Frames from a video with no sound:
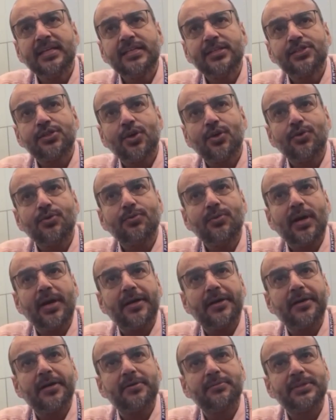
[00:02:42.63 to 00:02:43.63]

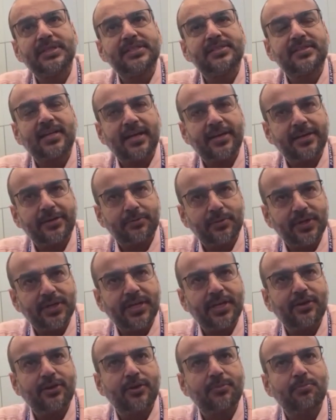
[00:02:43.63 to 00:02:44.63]
So we started
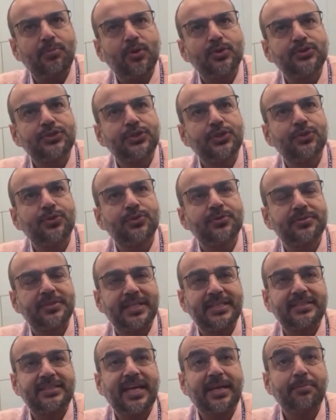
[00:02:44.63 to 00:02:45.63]
working on PostNuke,
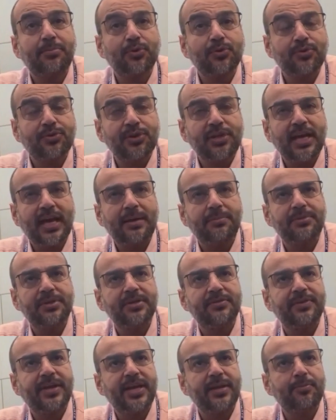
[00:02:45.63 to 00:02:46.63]
then Typo3
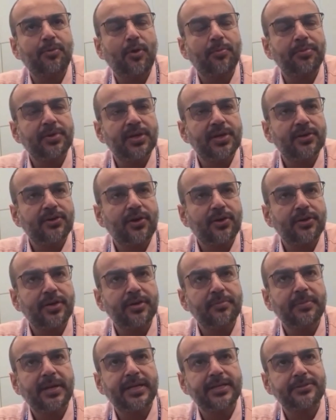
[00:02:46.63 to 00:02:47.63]
happened, very popular
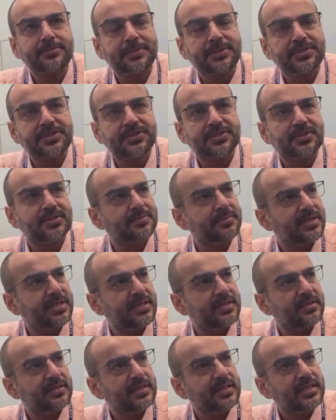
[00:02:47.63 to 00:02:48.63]
content management system
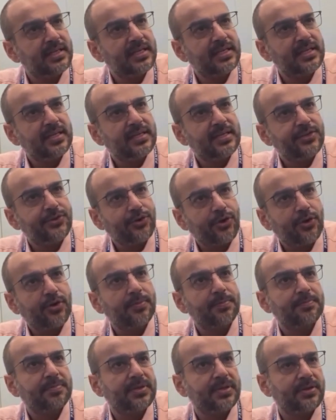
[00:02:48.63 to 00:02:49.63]
in
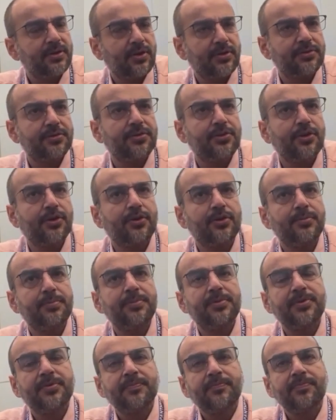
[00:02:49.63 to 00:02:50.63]
Europe, Northern Europe,
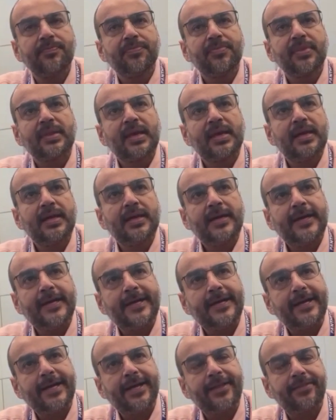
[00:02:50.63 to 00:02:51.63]

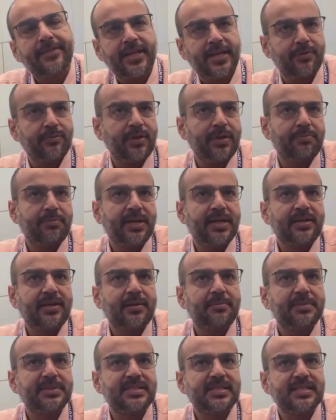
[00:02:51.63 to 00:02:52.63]
and then we built
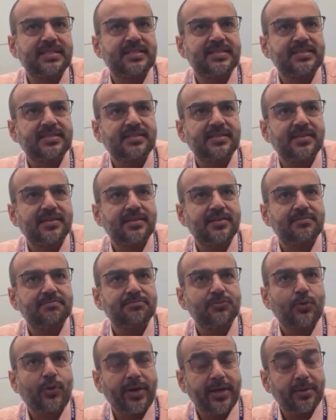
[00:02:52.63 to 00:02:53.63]
our business
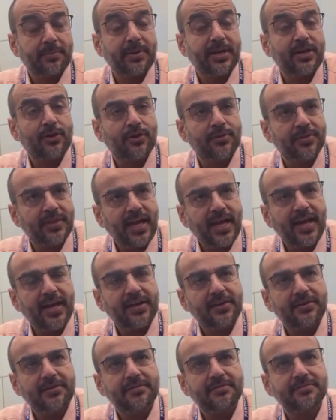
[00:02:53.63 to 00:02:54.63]
quite a bit on
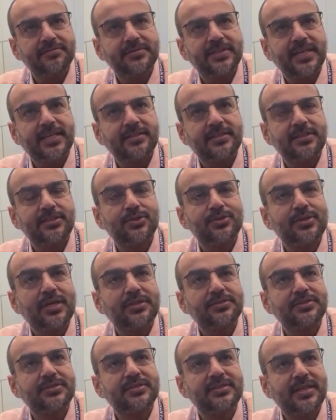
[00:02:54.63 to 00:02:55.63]
that. Then in
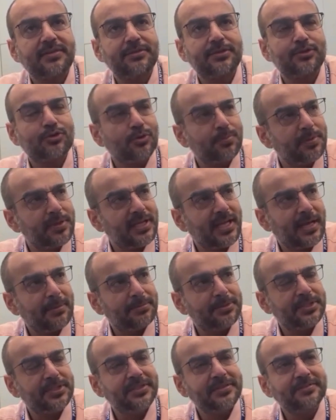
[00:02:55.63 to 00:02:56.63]
2007 Drupal
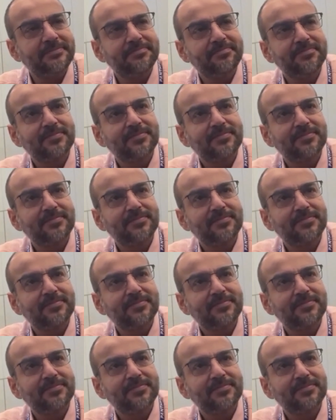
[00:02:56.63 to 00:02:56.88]
happened,